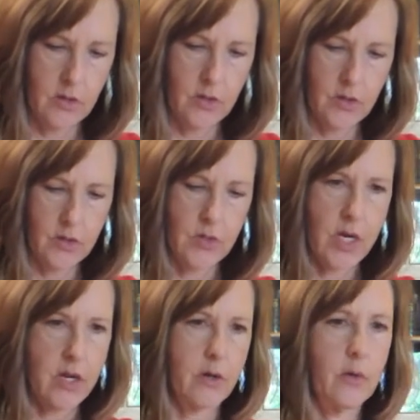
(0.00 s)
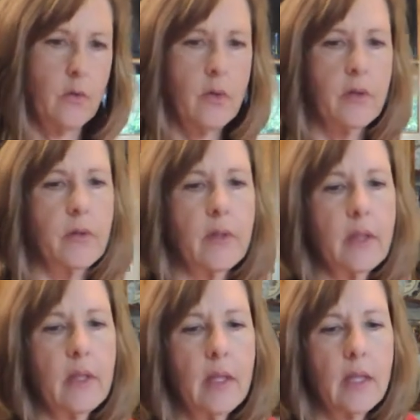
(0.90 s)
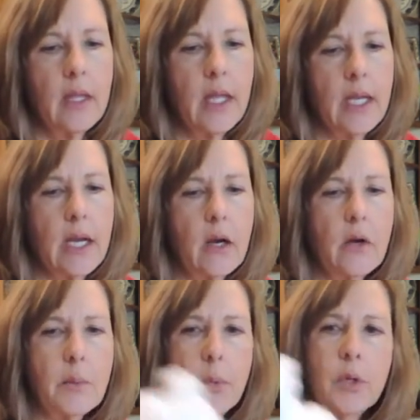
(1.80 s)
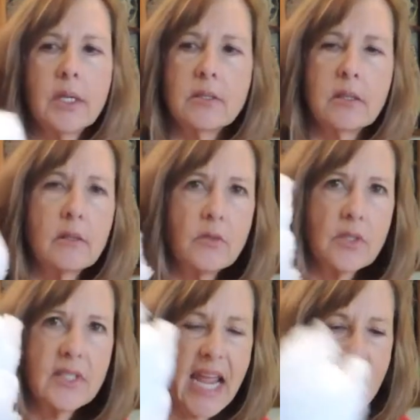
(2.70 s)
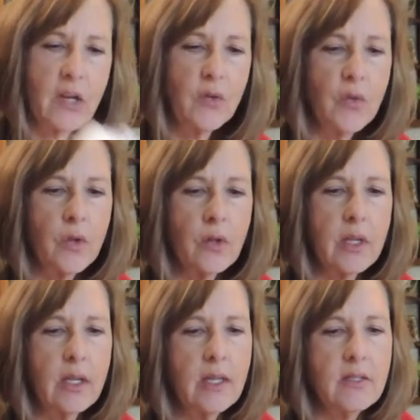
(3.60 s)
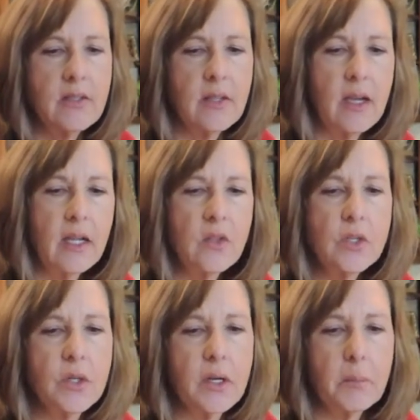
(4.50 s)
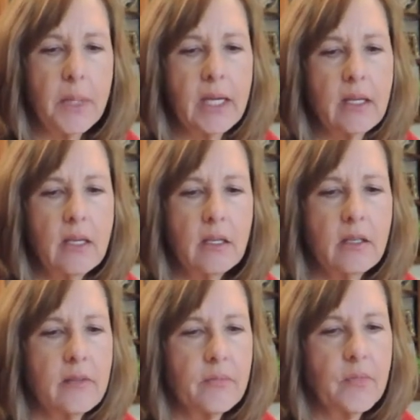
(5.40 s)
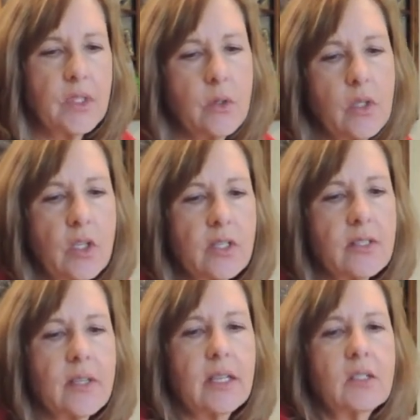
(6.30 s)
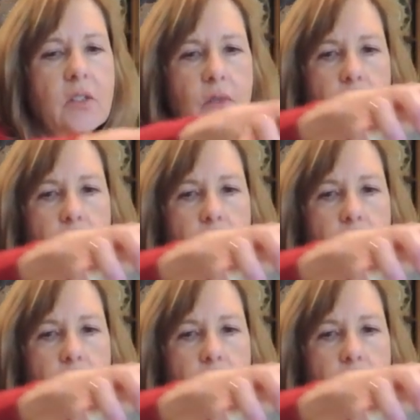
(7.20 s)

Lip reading: snow. And I already put just a handful inside the truck bed so it looks like it's